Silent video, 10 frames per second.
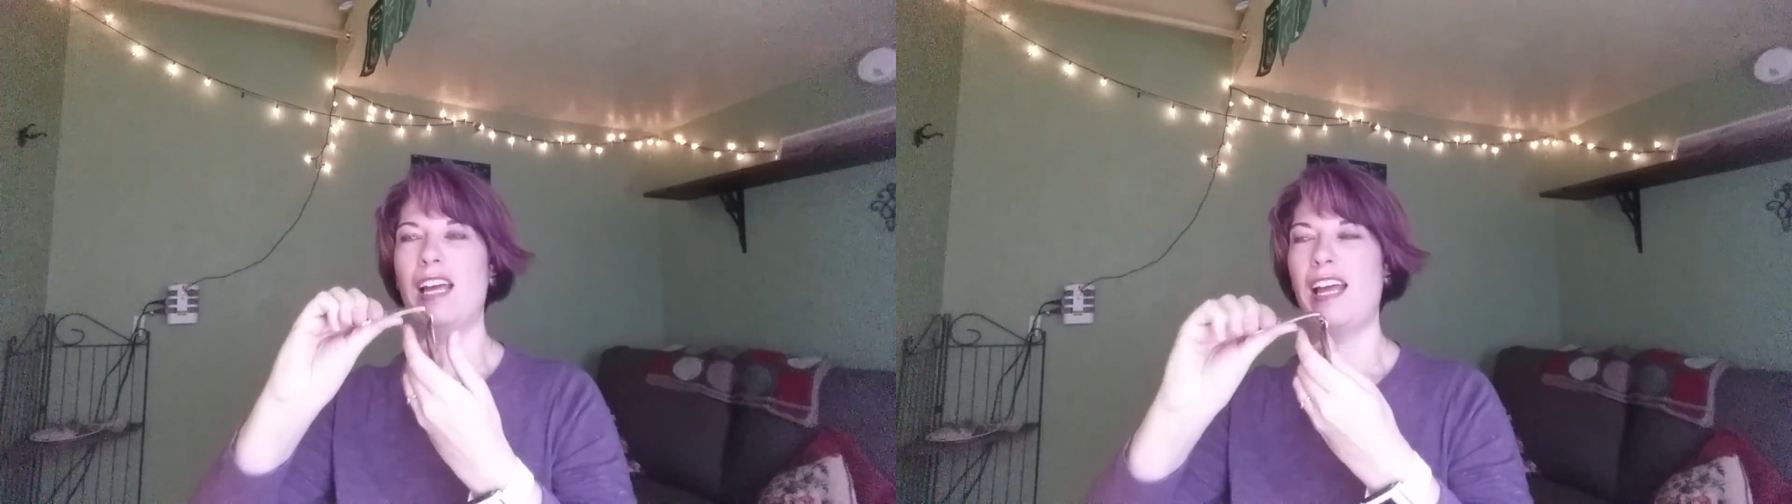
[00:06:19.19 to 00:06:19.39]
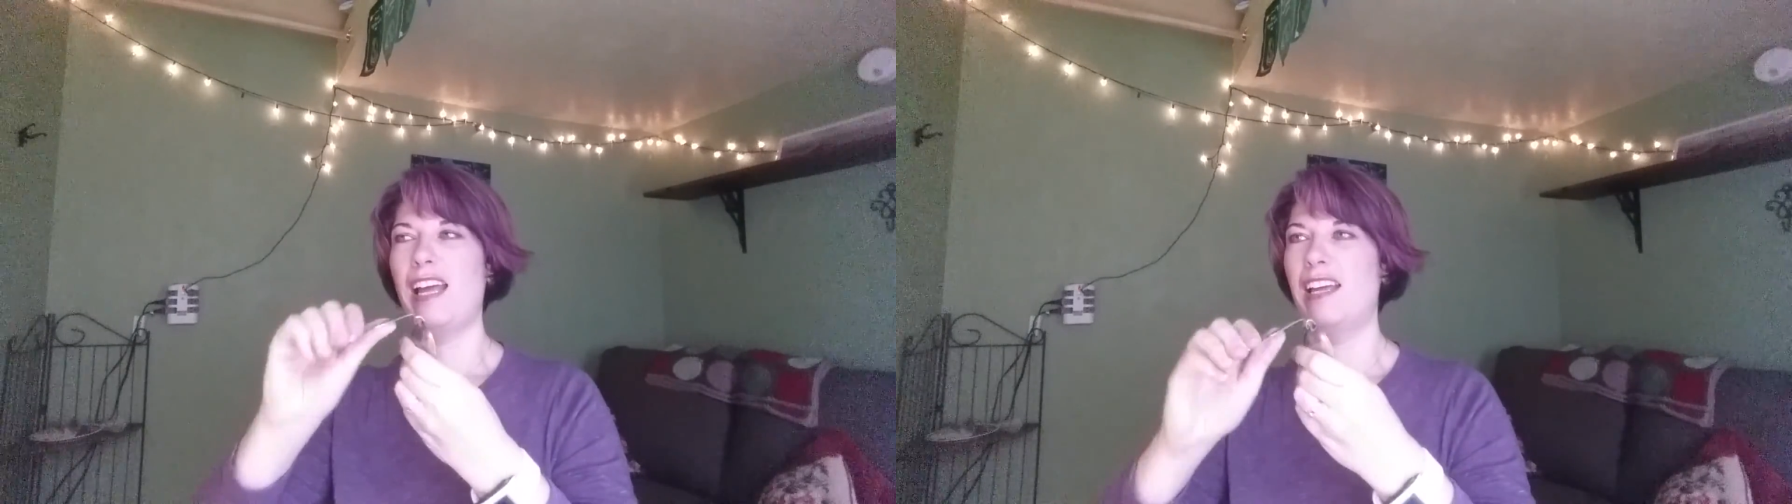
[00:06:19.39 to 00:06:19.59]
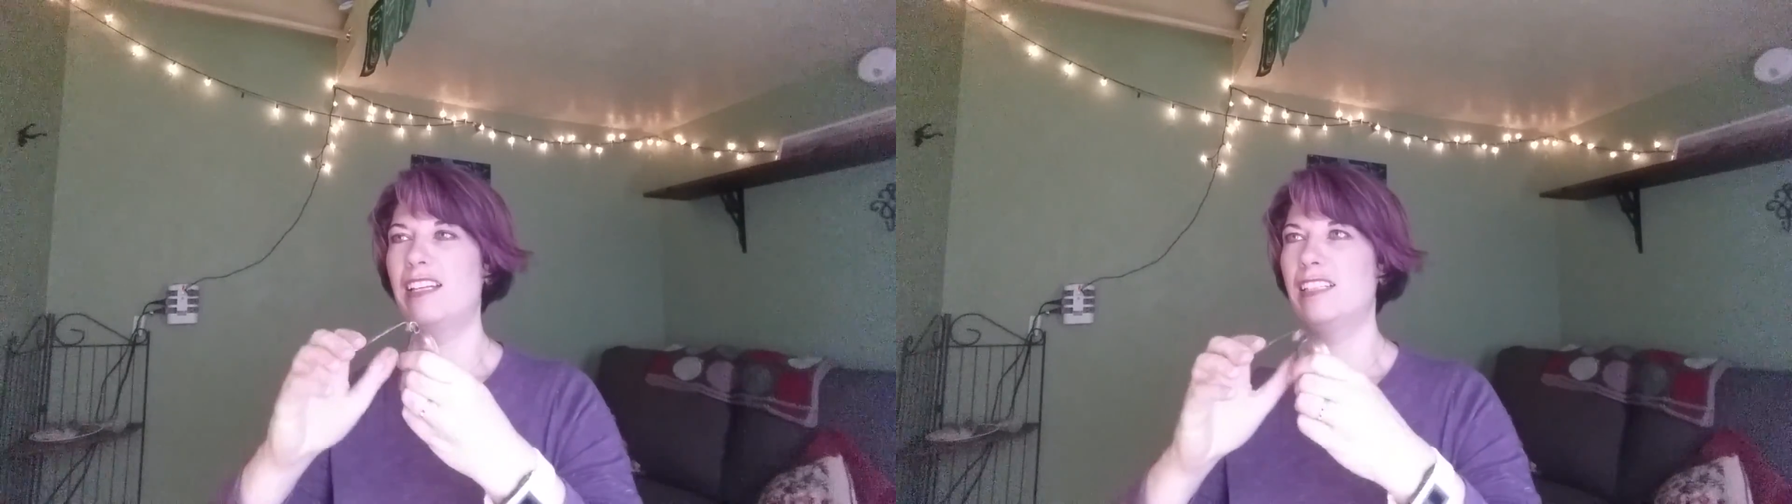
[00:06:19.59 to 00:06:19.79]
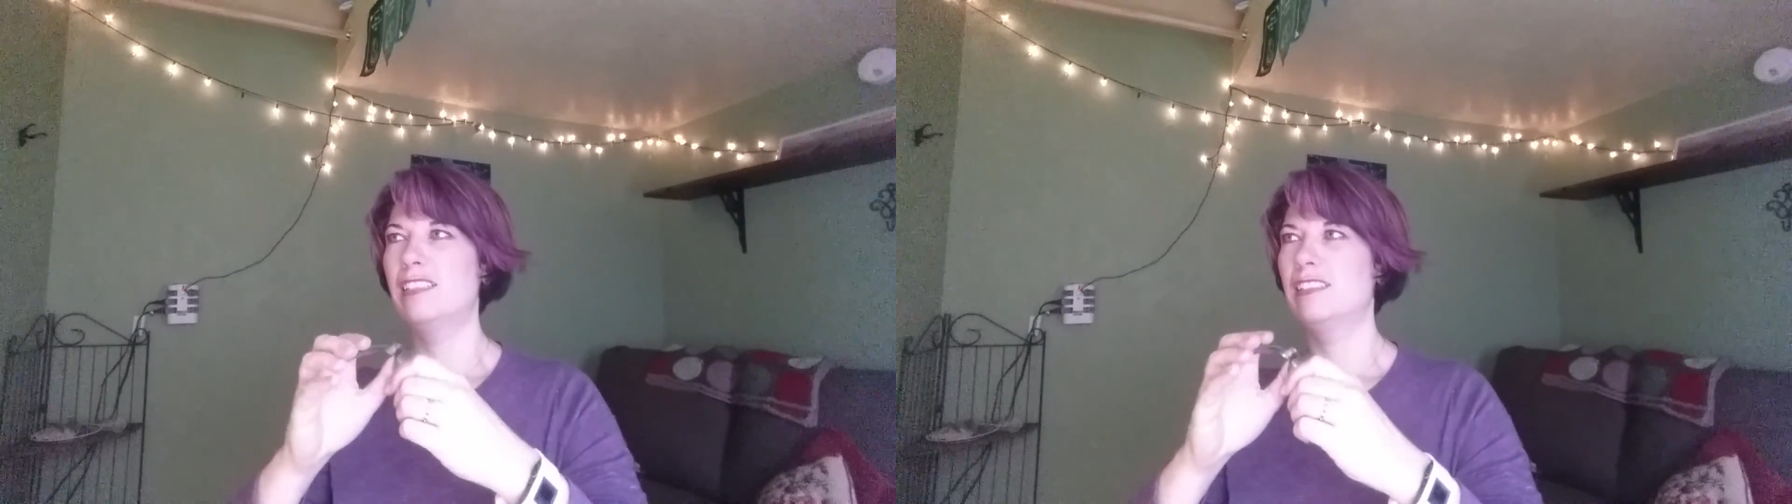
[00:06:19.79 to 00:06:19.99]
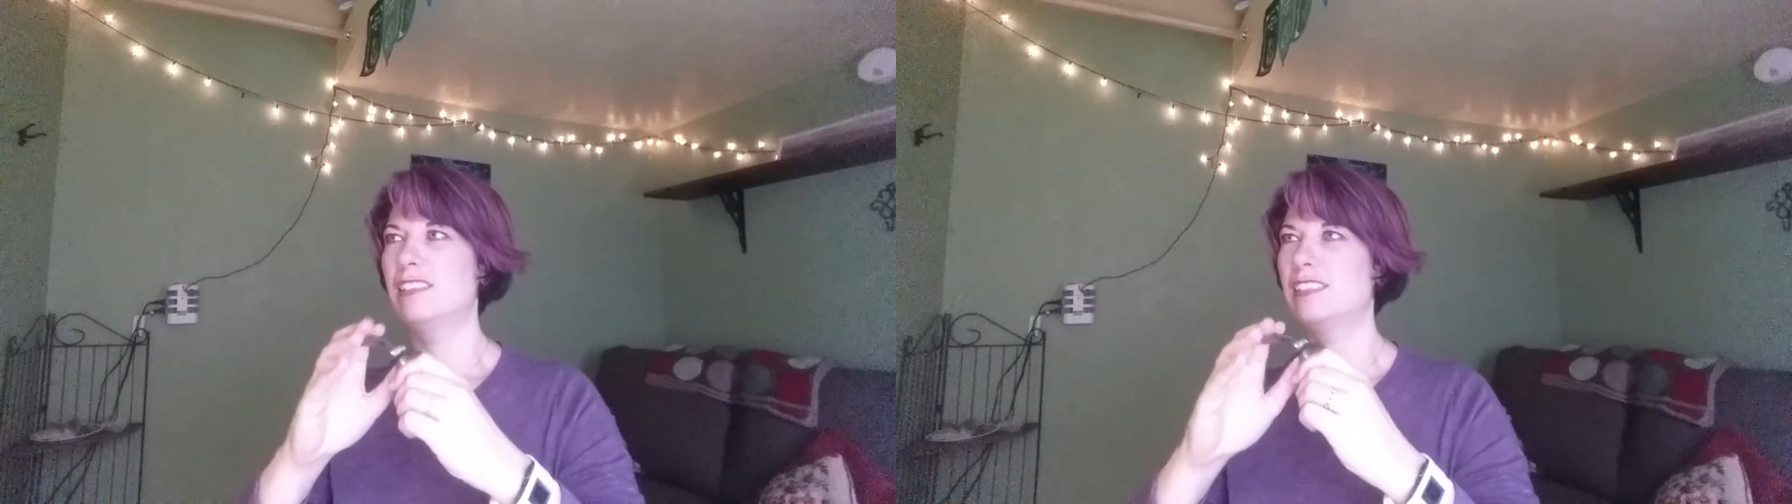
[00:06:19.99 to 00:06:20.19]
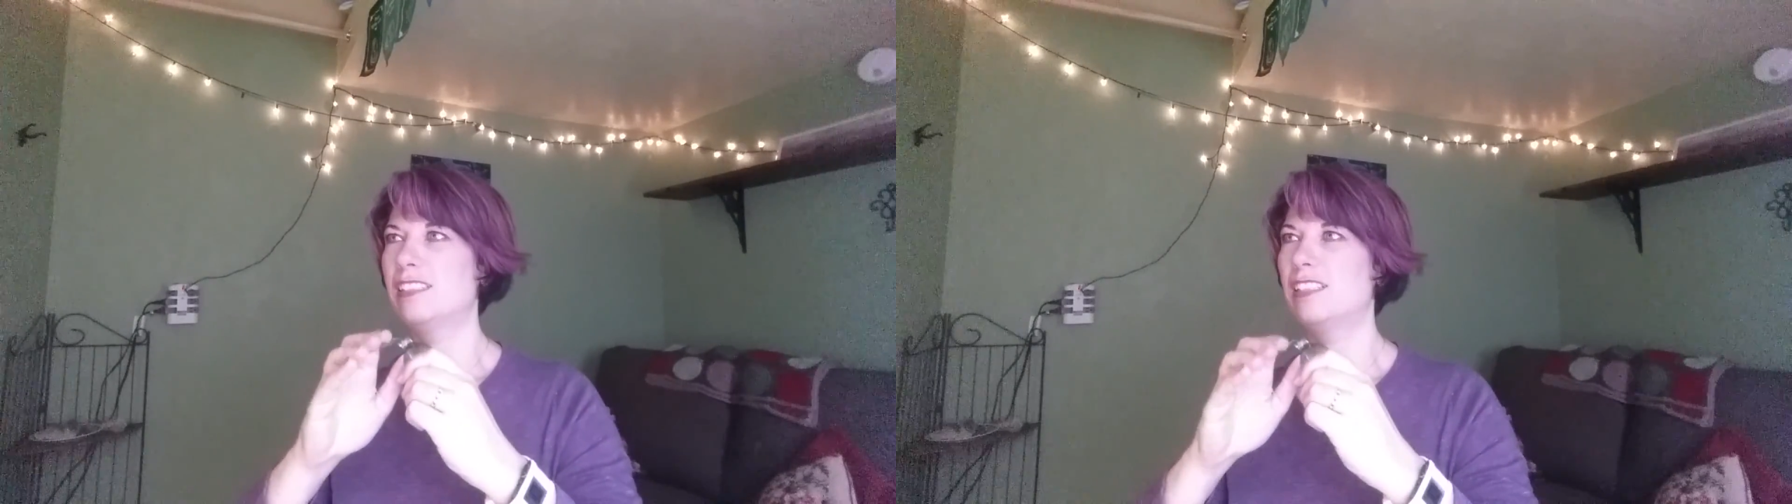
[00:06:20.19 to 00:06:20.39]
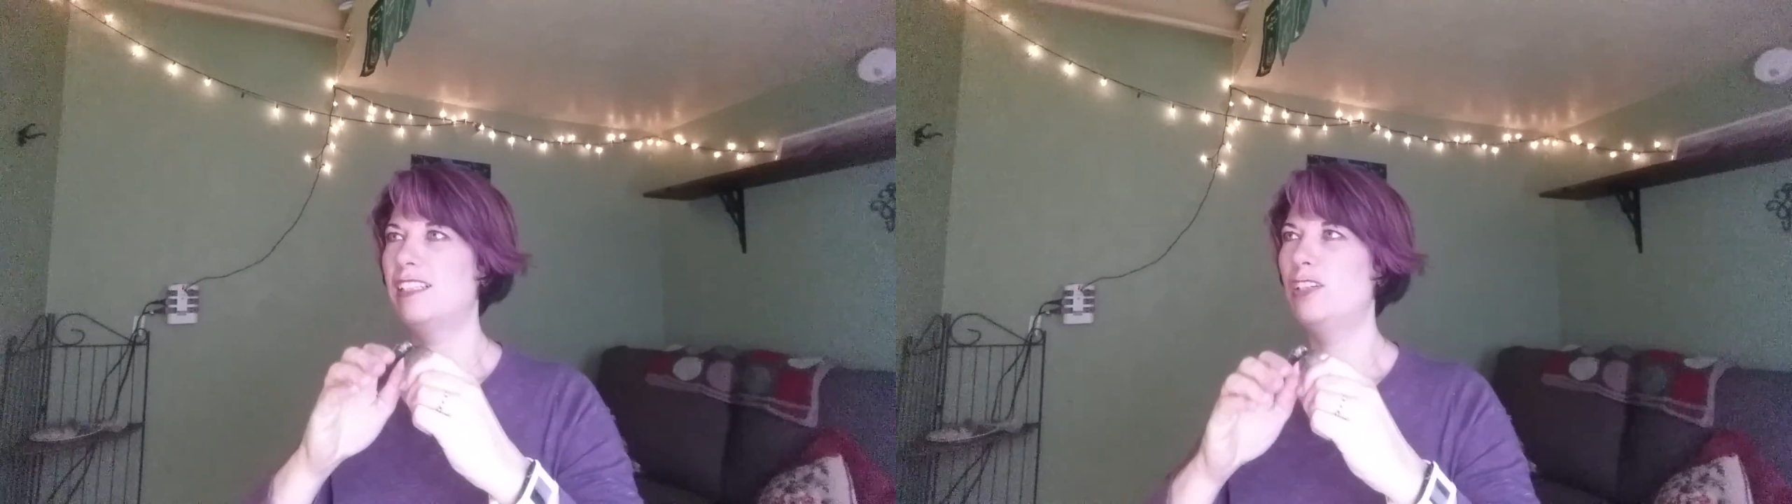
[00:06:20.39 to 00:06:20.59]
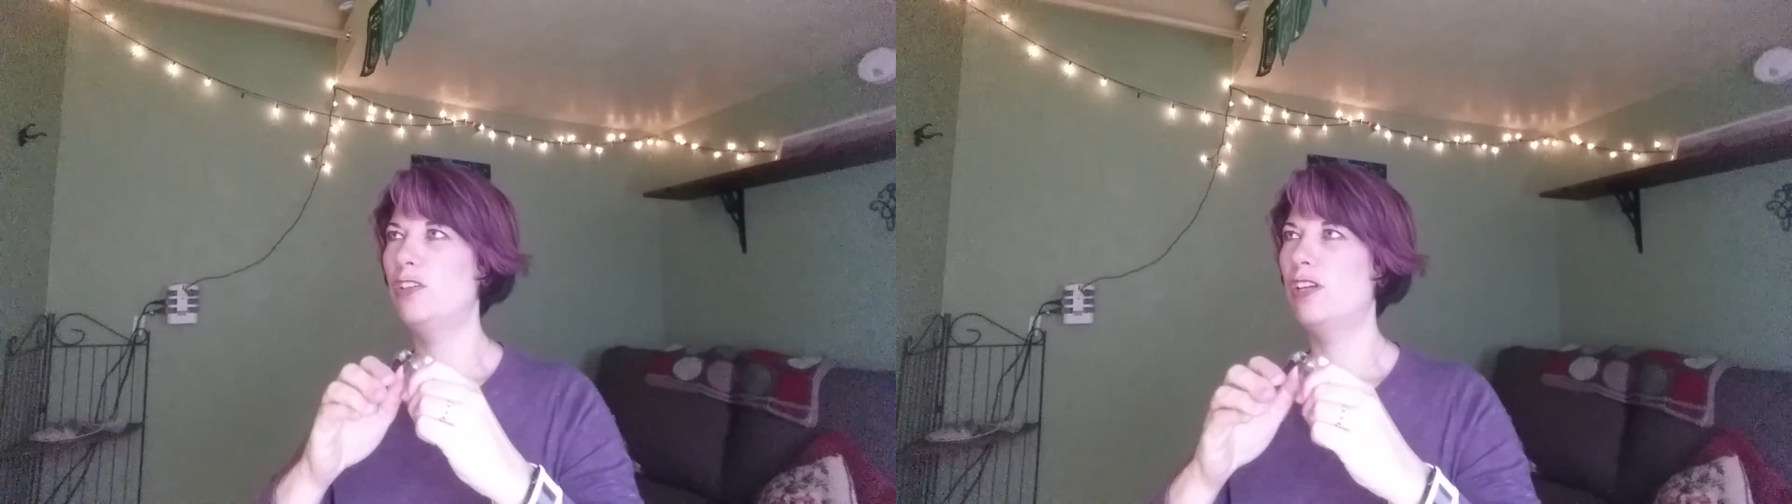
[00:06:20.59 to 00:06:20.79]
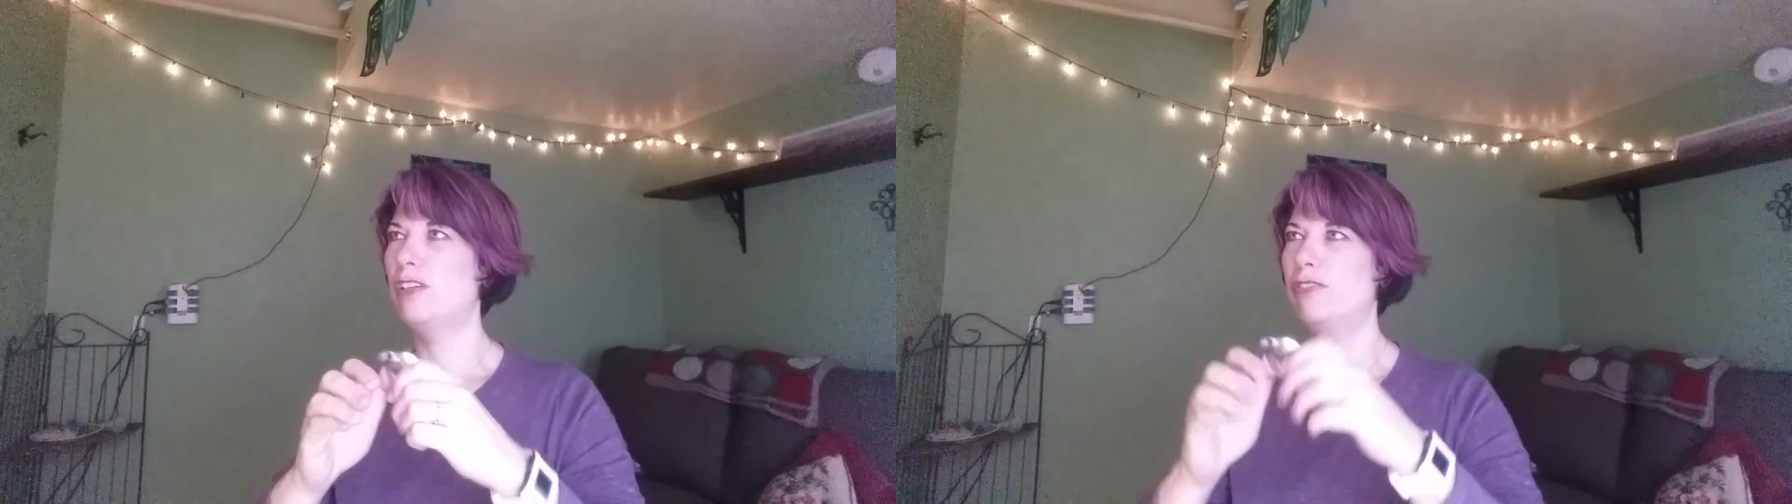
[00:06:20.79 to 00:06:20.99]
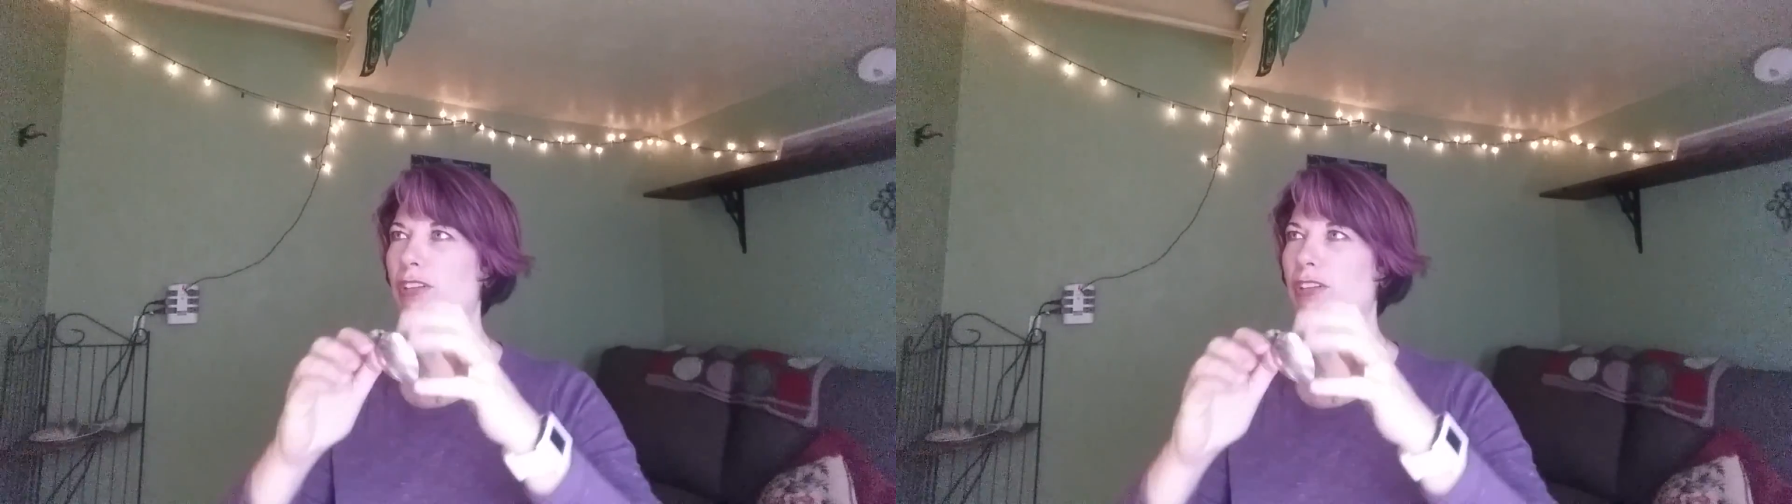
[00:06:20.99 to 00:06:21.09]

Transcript: and of